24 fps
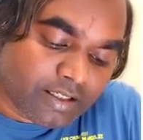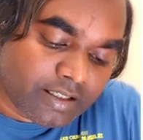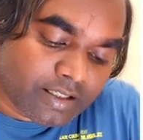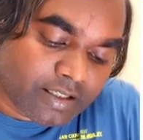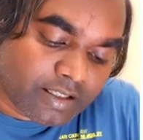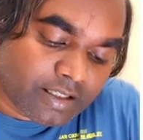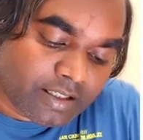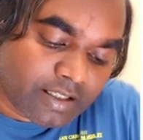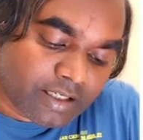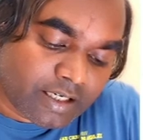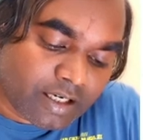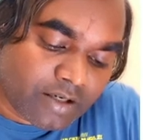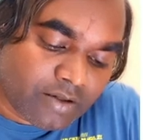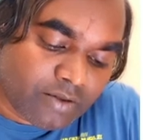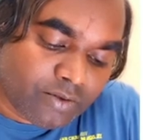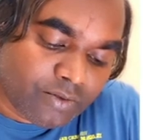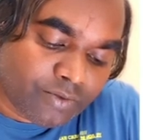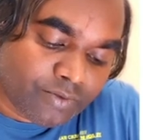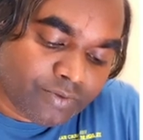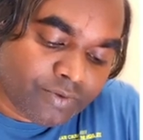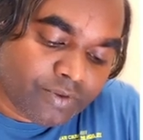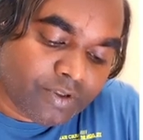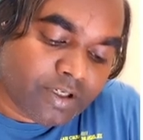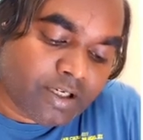
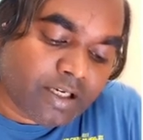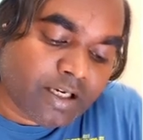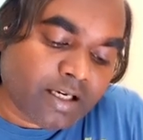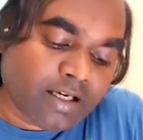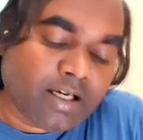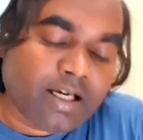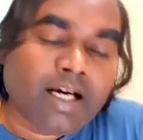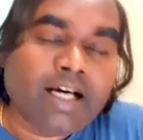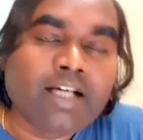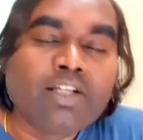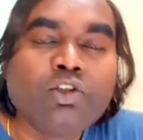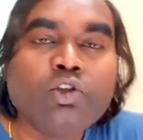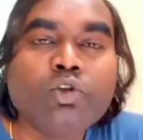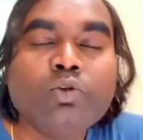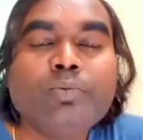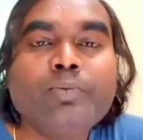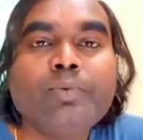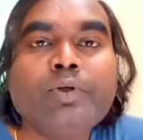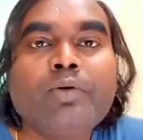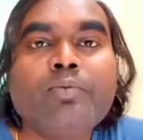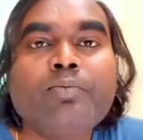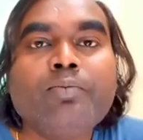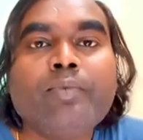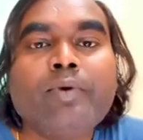now I to the
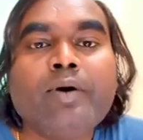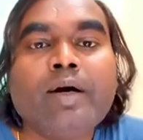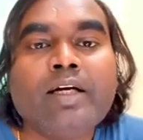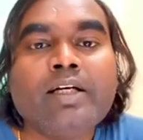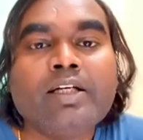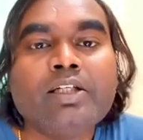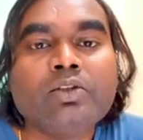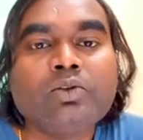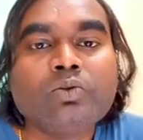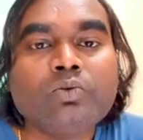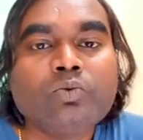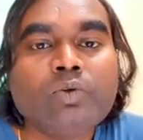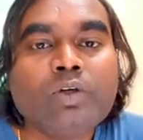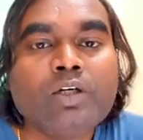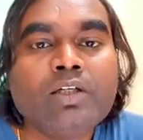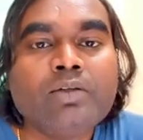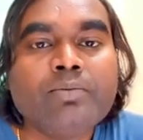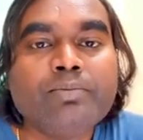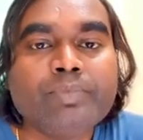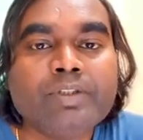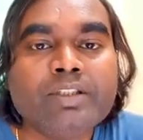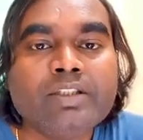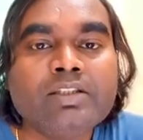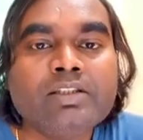power minus
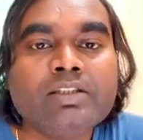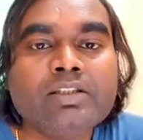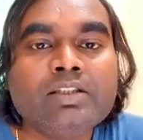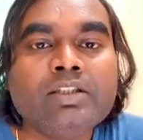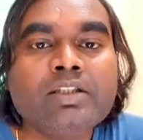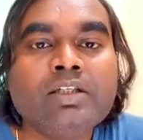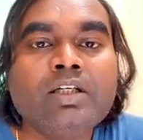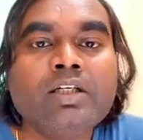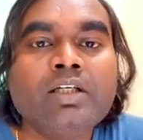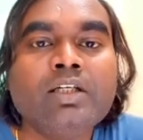1 means